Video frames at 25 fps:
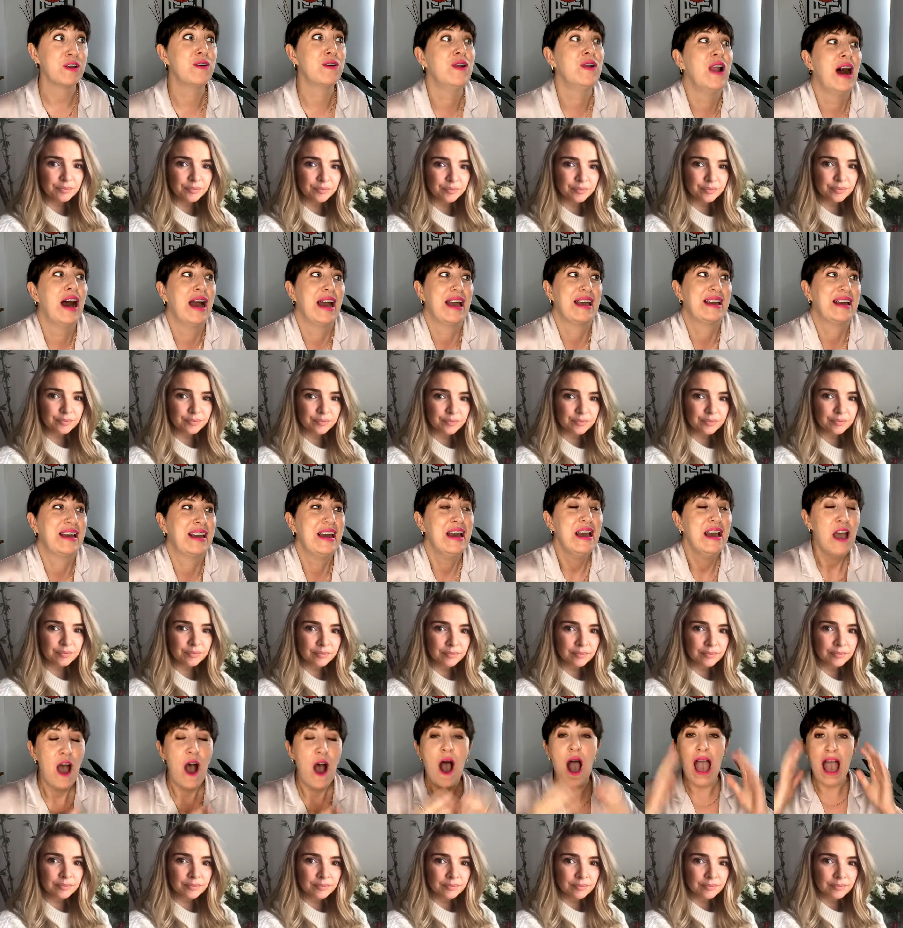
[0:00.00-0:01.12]
Speaker 1: like
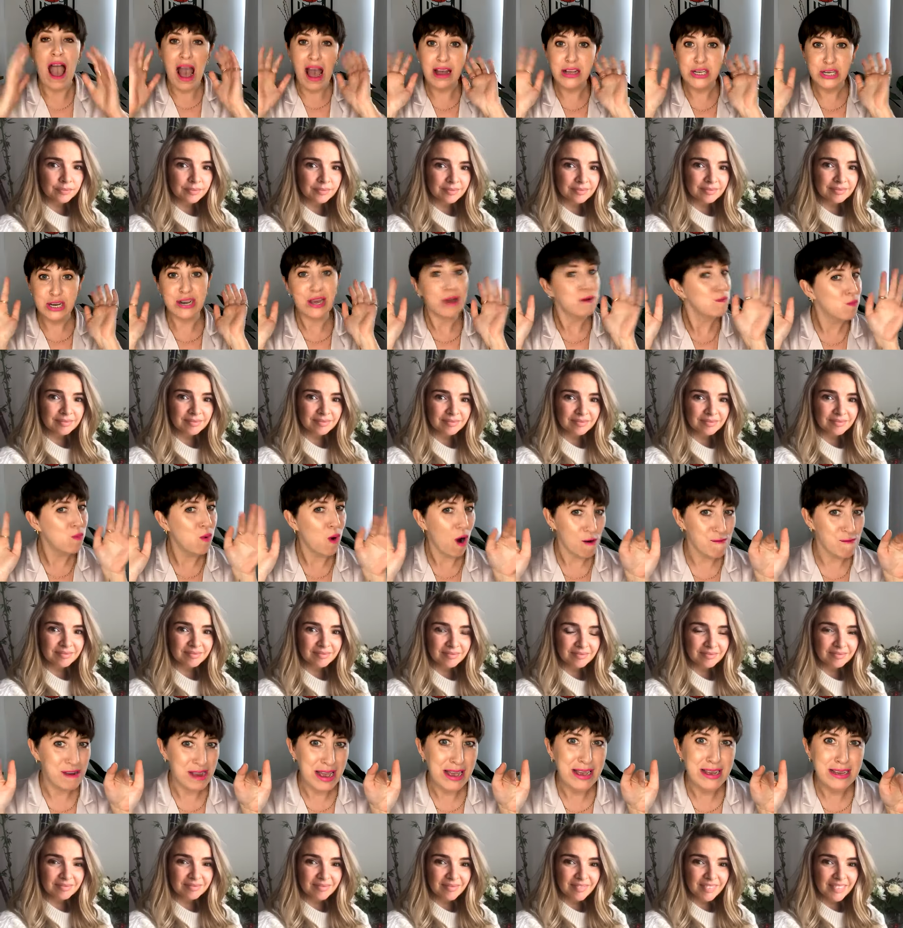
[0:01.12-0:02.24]
I actually am
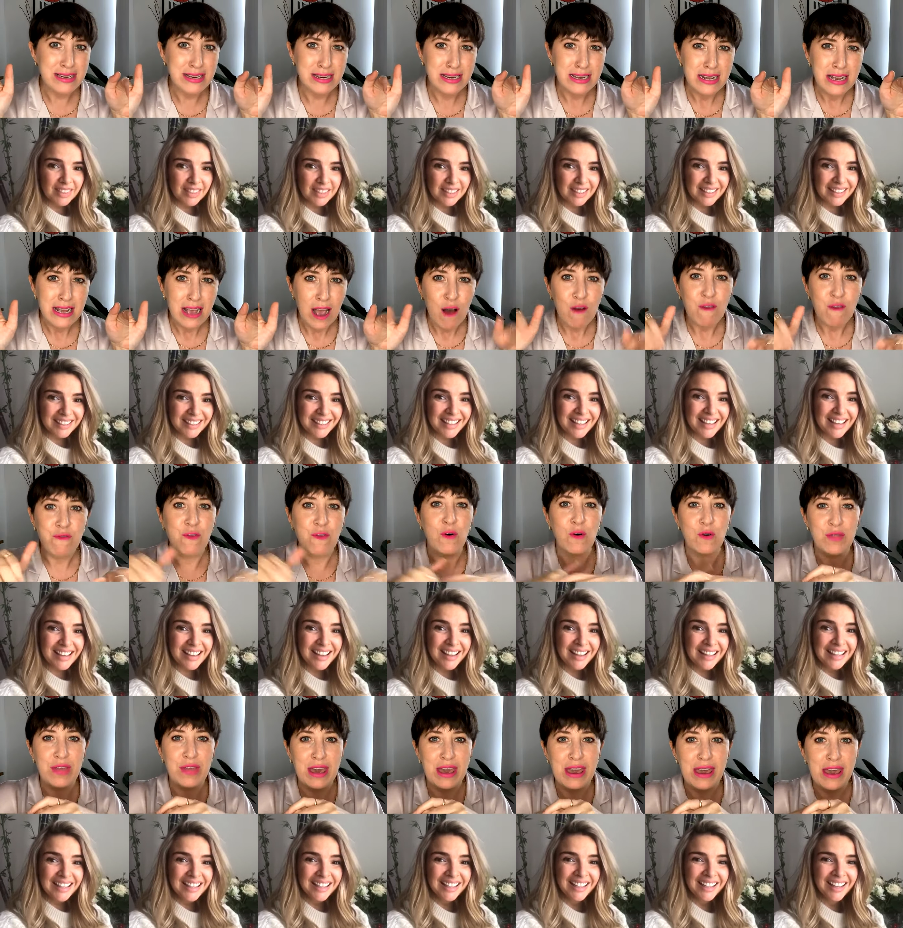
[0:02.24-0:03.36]
worried for
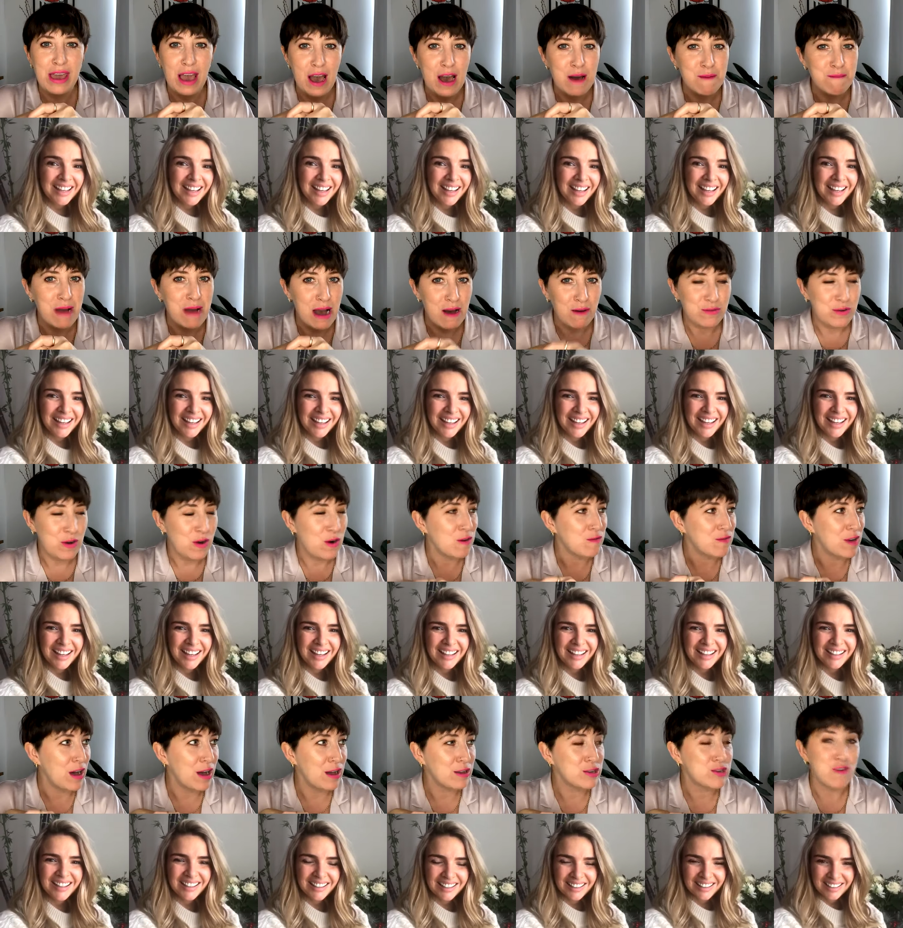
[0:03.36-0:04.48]
the amount of
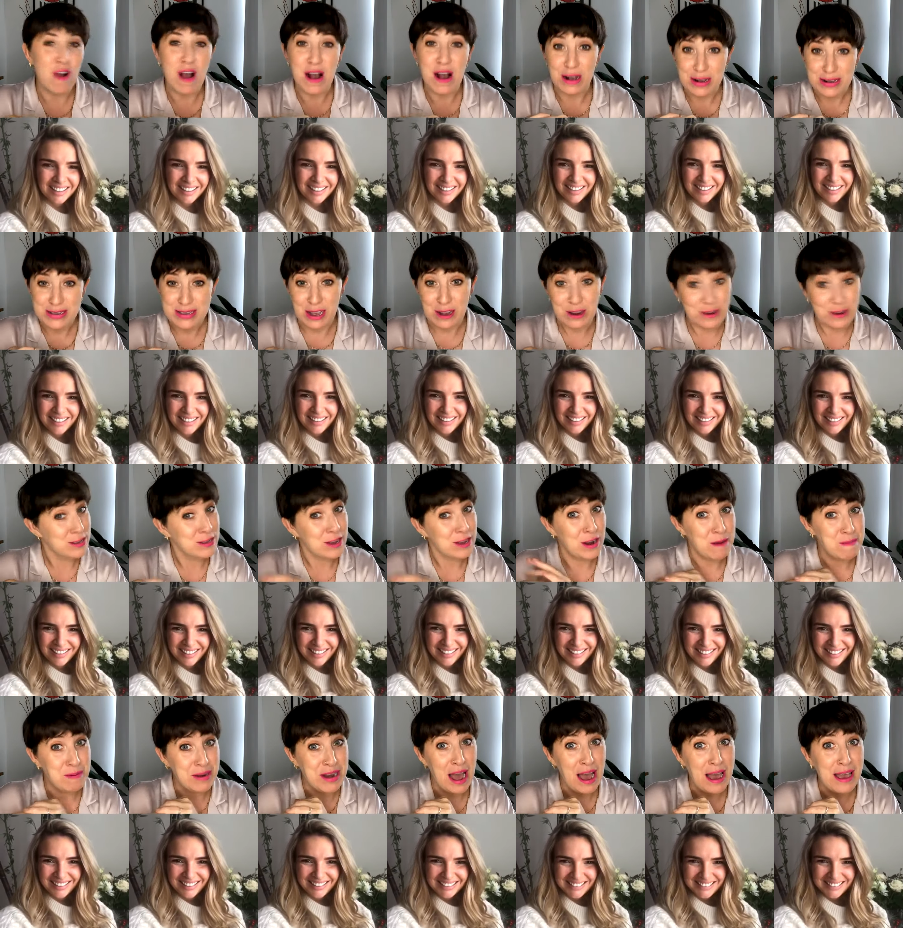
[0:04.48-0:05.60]
uh, drunks that are going to turn
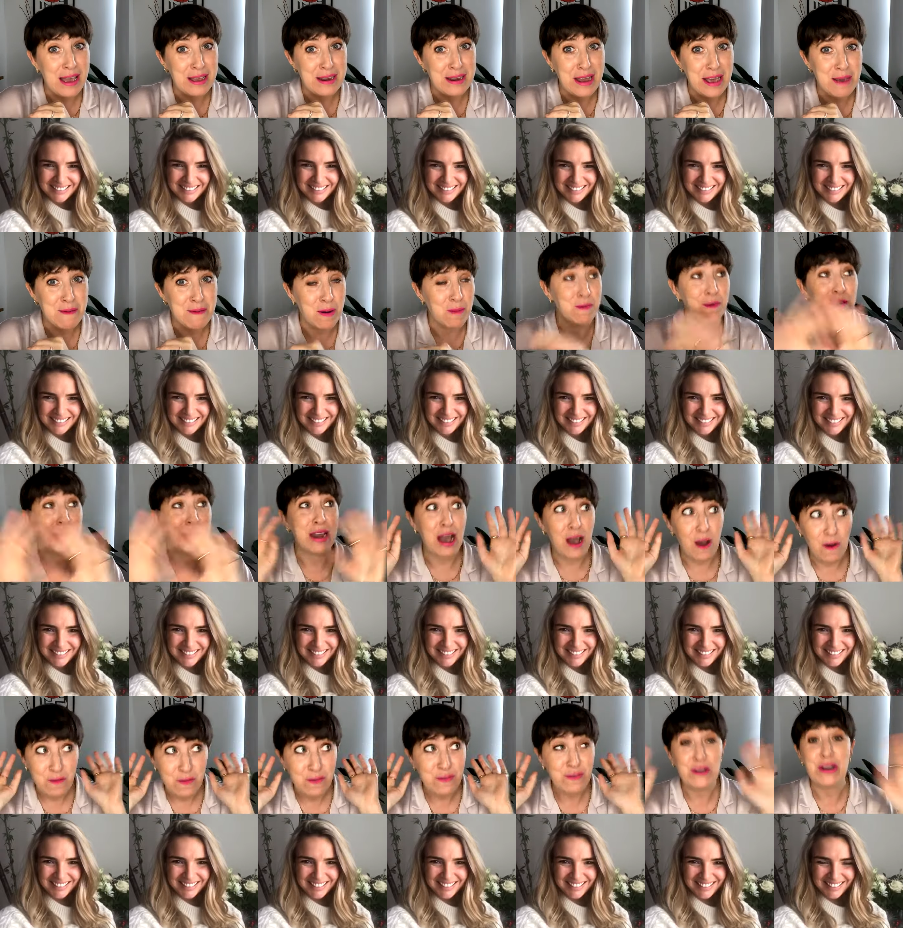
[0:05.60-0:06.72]
up in A and E when we're
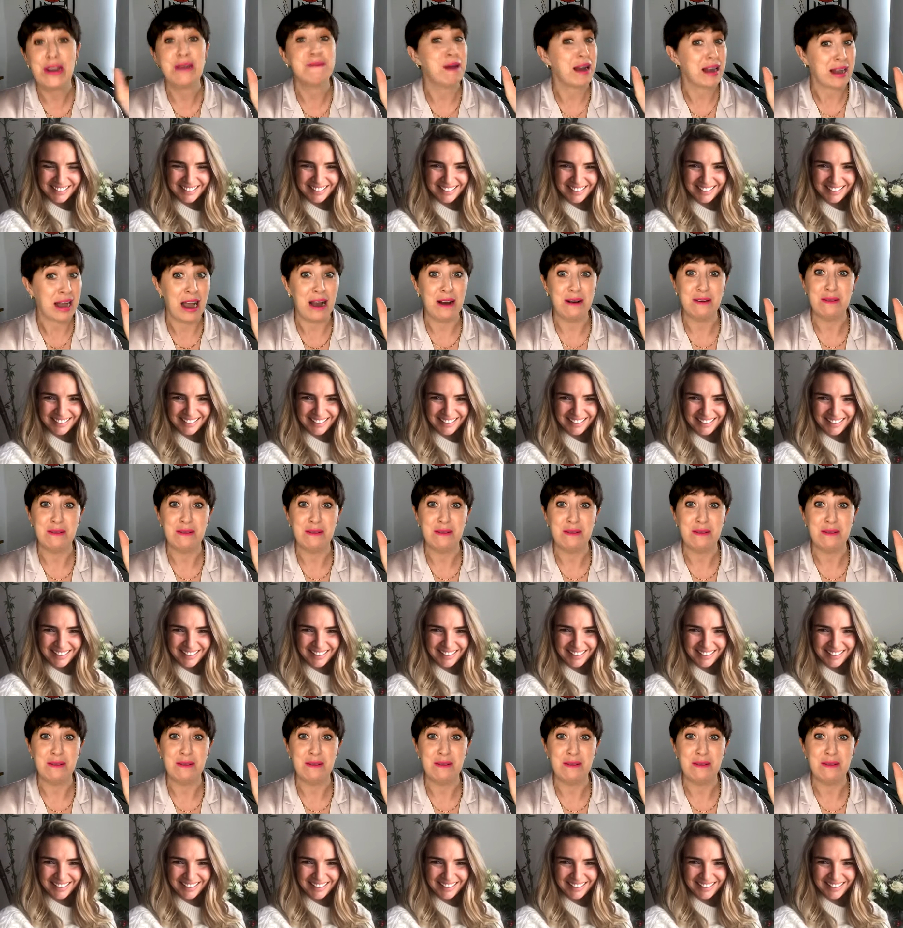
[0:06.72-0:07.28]
allowed fully back out,